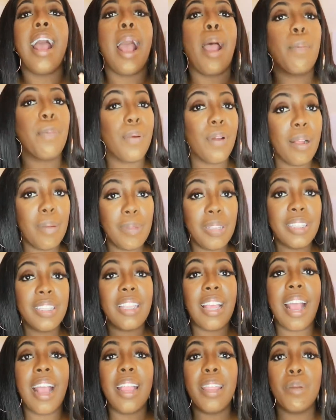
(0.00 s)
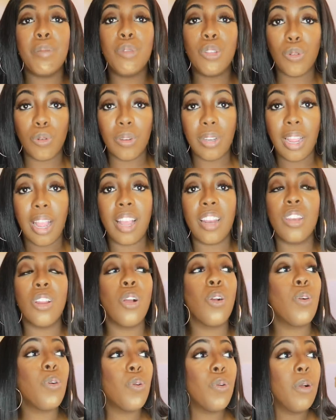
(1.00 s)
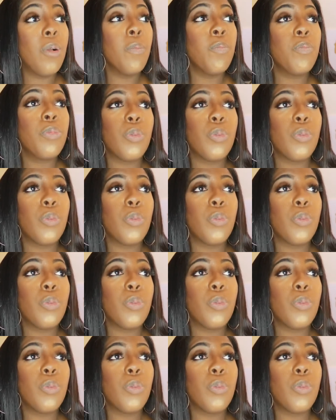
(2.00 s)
I promise I am doing it. I know